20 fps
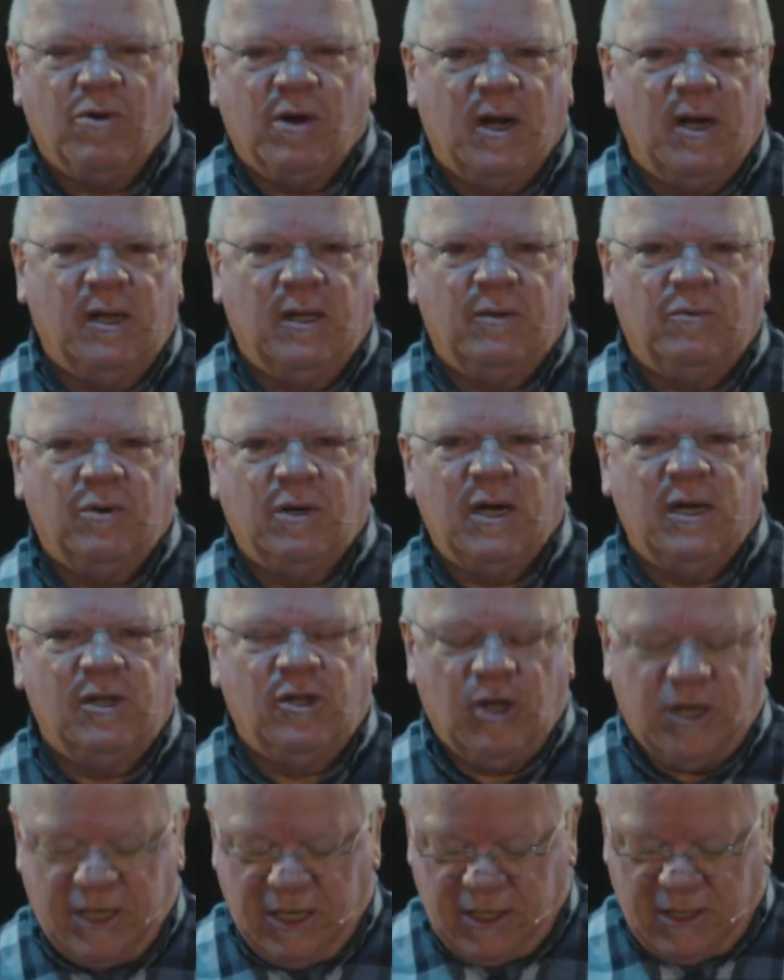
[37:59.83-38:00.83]
we're gonna
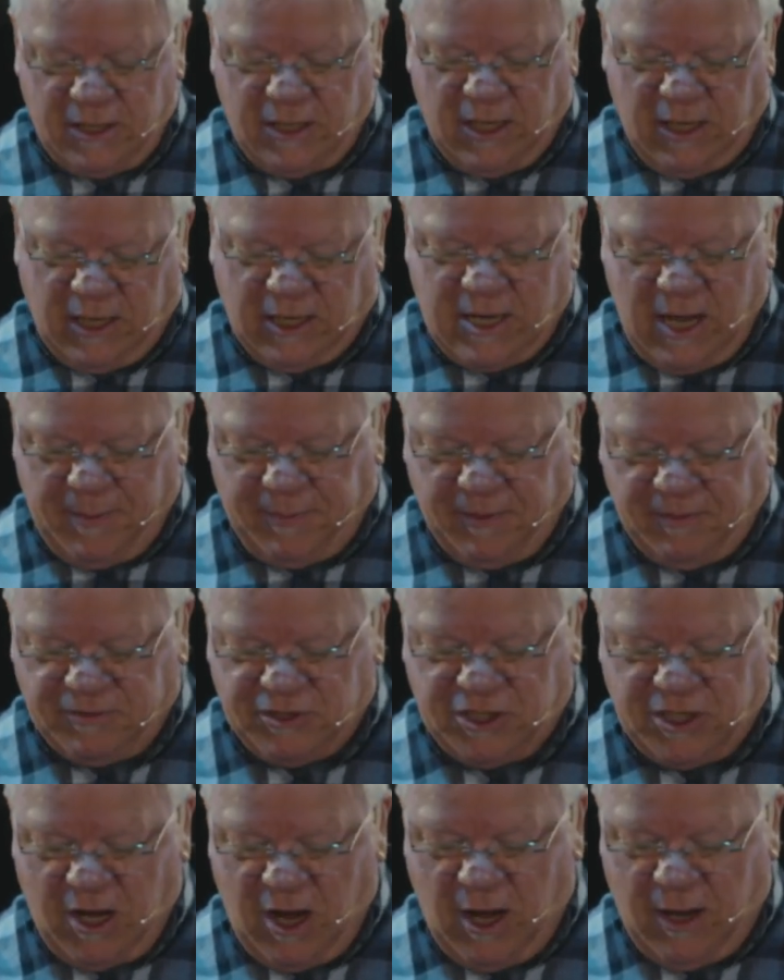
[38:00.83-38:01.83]
look at a couple of
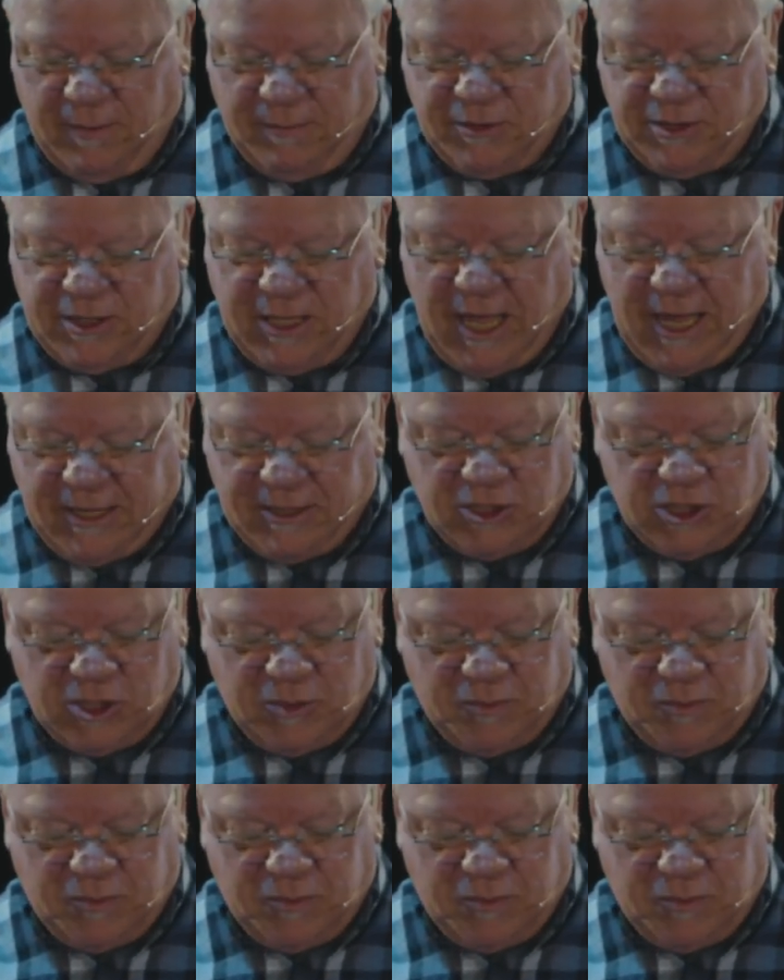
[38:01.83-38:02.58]
Psalms that